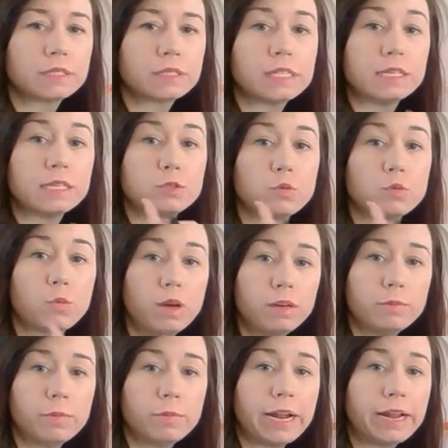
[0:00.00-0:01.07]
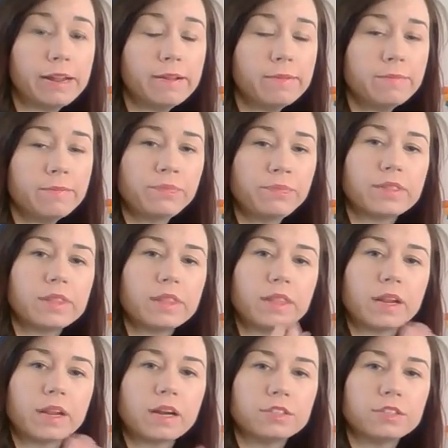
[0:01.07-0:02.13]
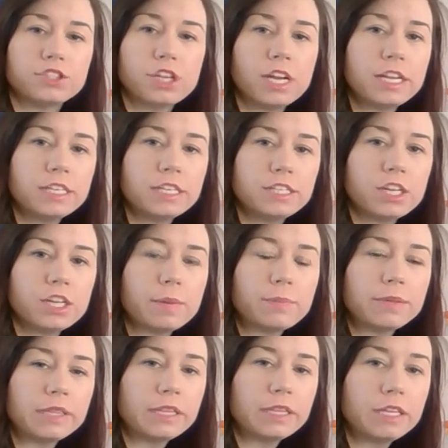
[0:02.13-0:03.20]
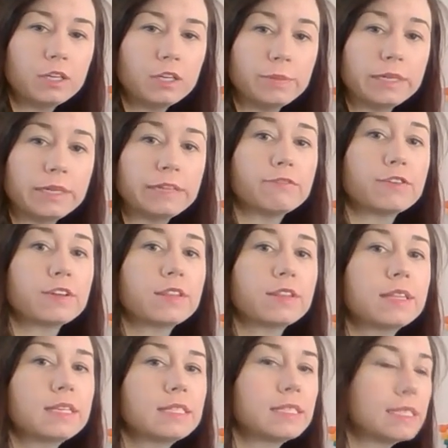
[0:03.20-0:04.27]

cents one way, then I'll change it up a little bit for the